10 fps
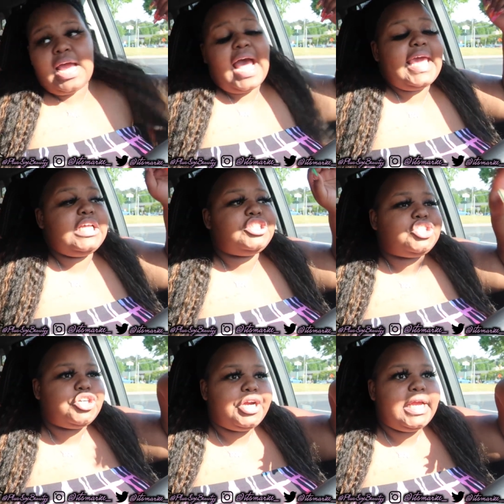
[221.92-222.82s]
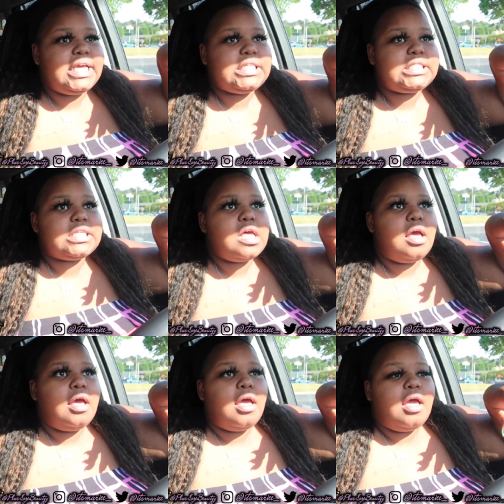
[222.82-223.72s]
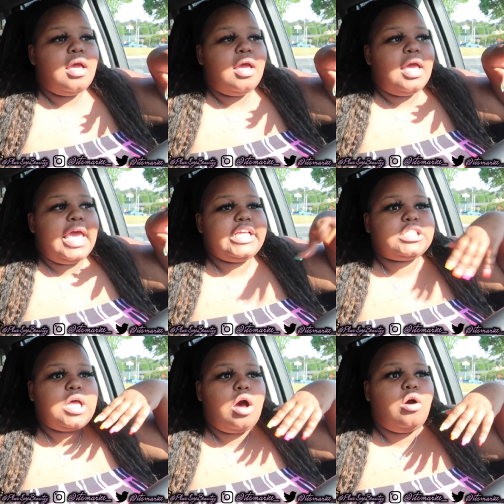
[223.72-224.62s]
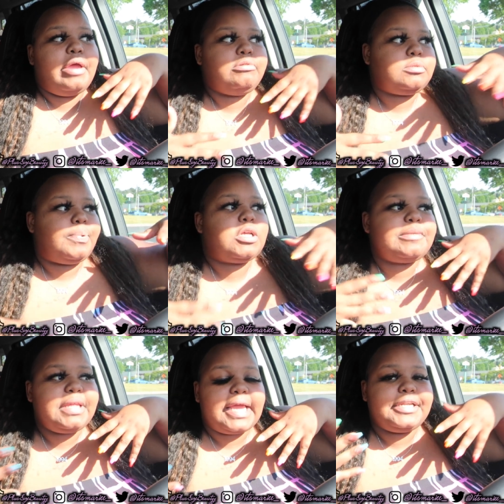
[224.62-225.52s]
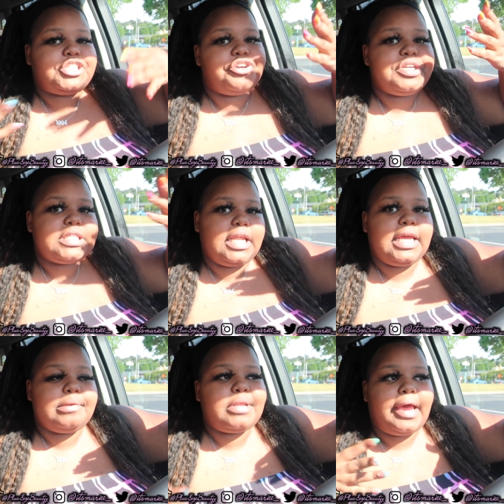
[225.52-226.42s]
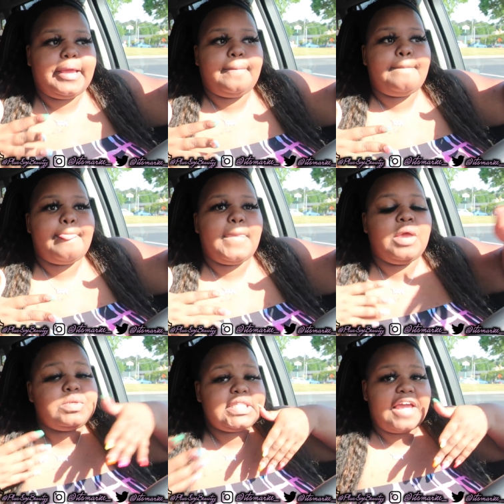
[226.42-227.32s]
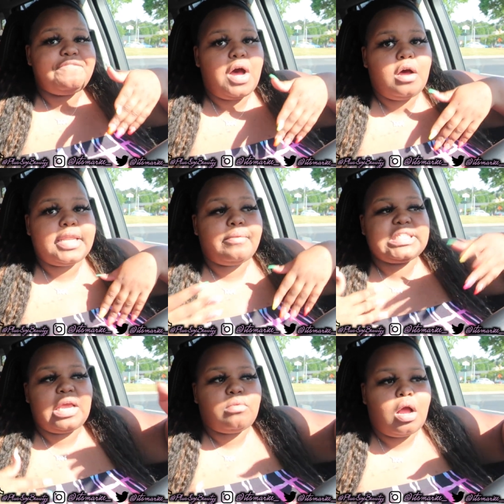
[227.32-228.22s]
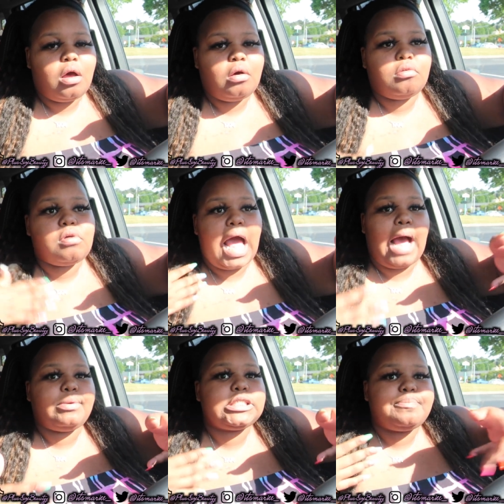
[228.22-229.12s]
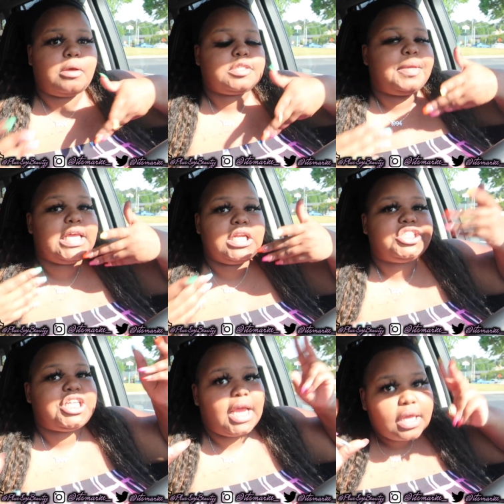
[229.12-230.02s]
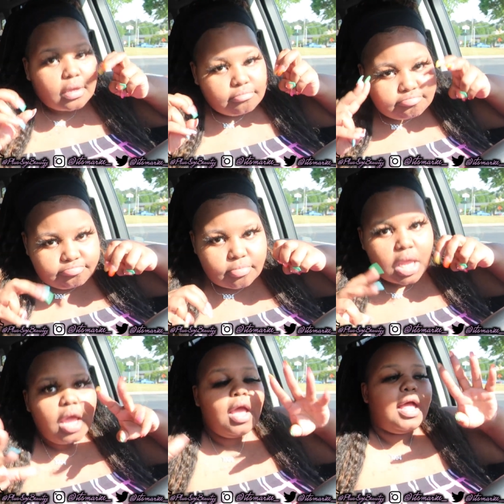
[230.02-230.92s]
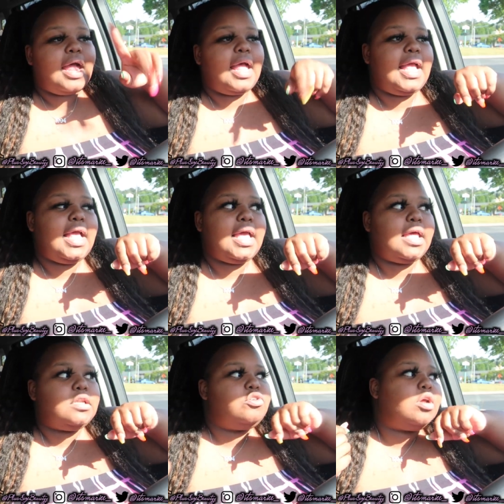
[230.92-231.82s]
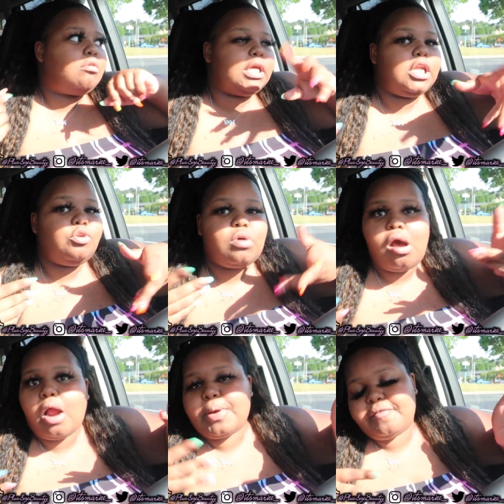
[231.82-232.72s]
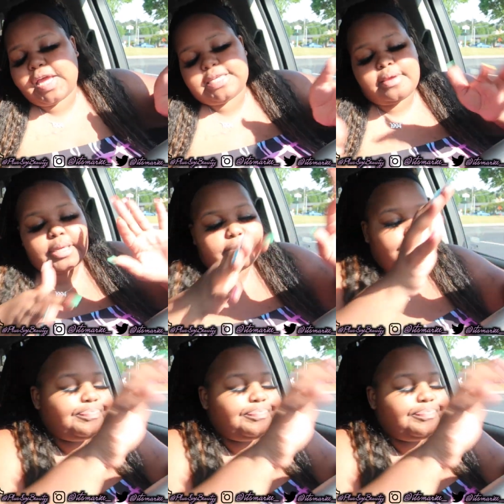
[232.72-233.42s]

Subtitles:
had insurance, and so it was supposed to be like an insurance claim. Like, it was their fault, they was there wrong. I was supposed to be getting a check and, you know, getting a new car, whatever the case may be.